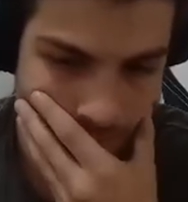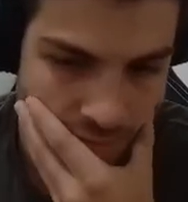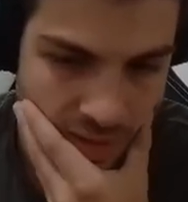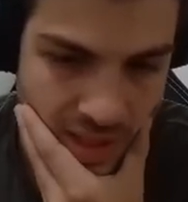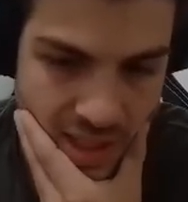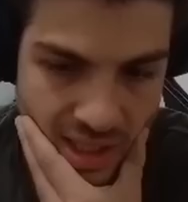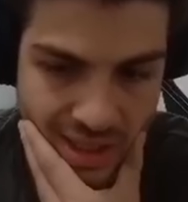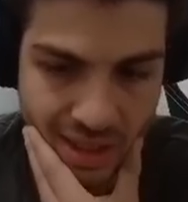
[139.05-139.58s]

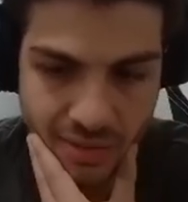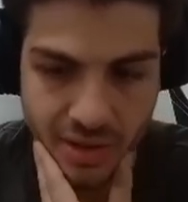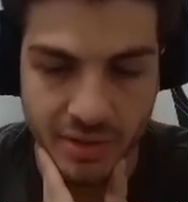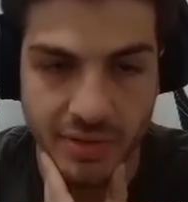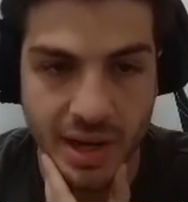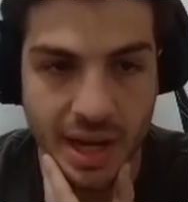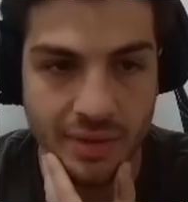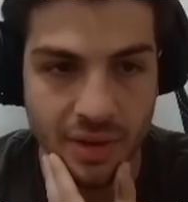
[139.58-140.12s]

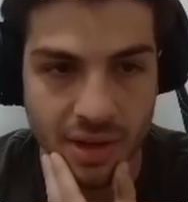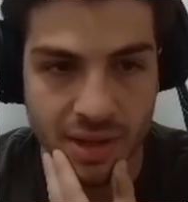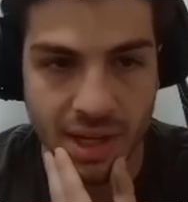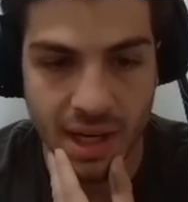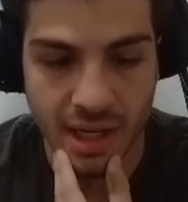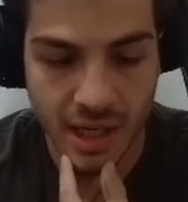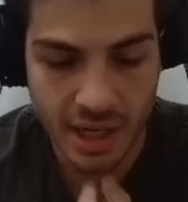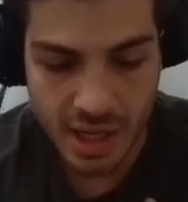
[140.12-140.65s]
175 on
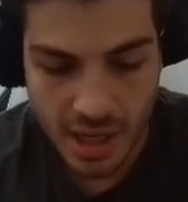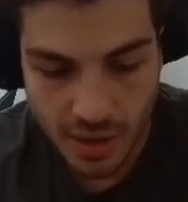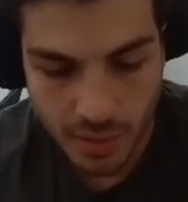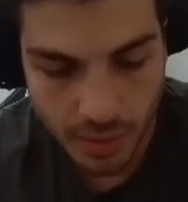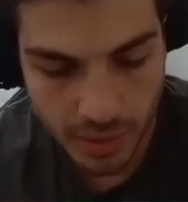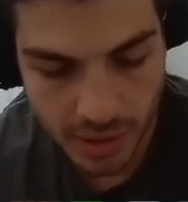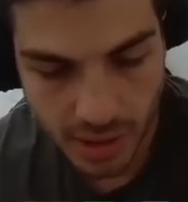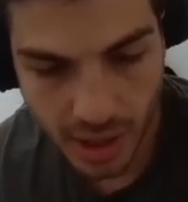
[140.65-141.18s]
there.
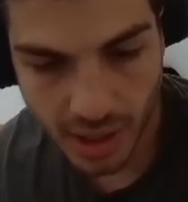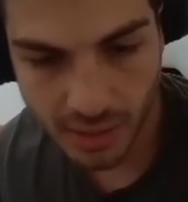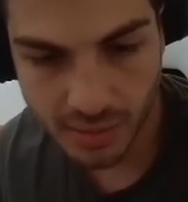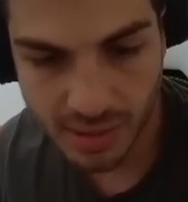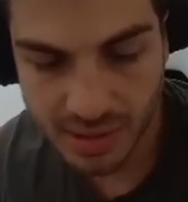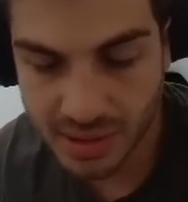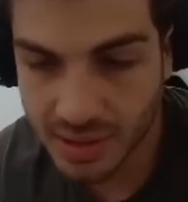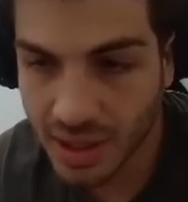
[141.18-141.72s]
We're not.
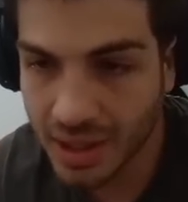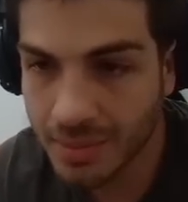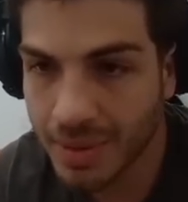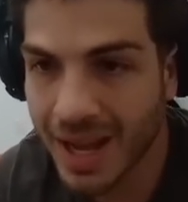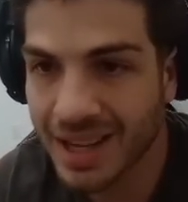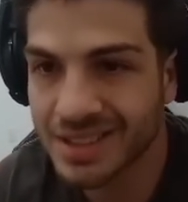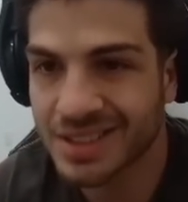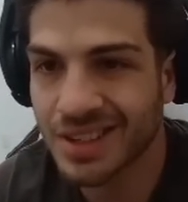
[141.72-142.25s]
This is not a
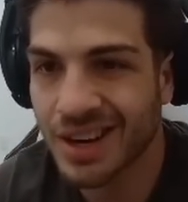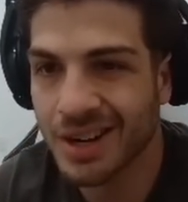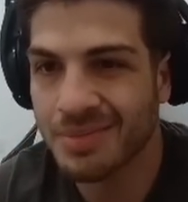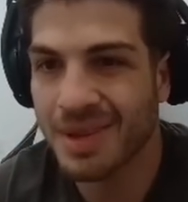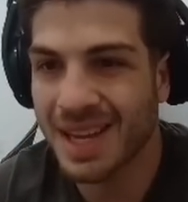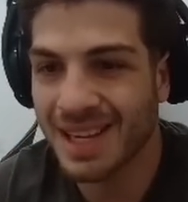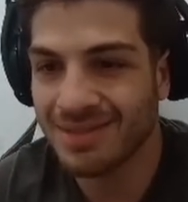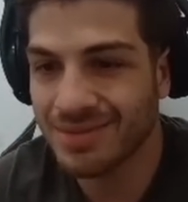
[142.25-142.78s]
bad start,
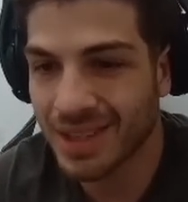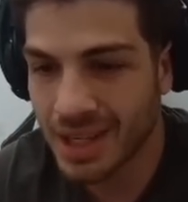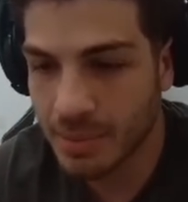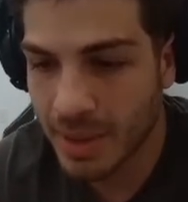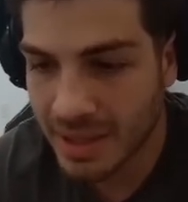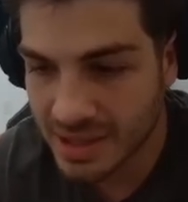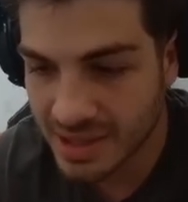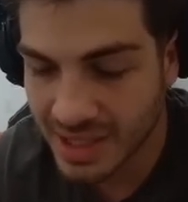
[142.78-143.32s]
man. Not a
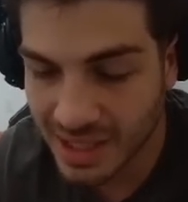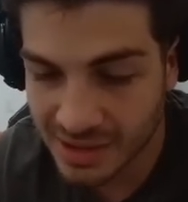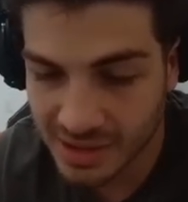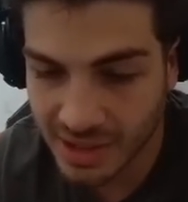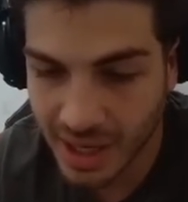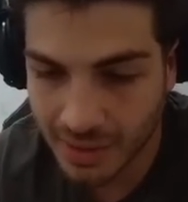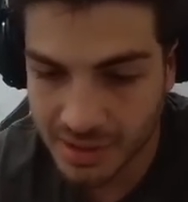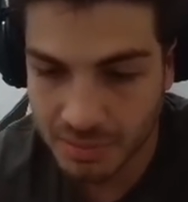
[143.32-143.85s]
bad.
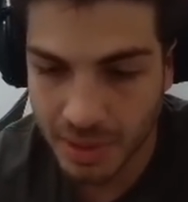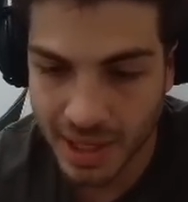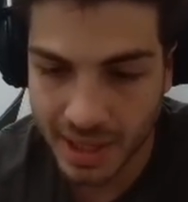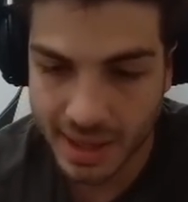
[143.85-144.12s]
Yesterday I was betting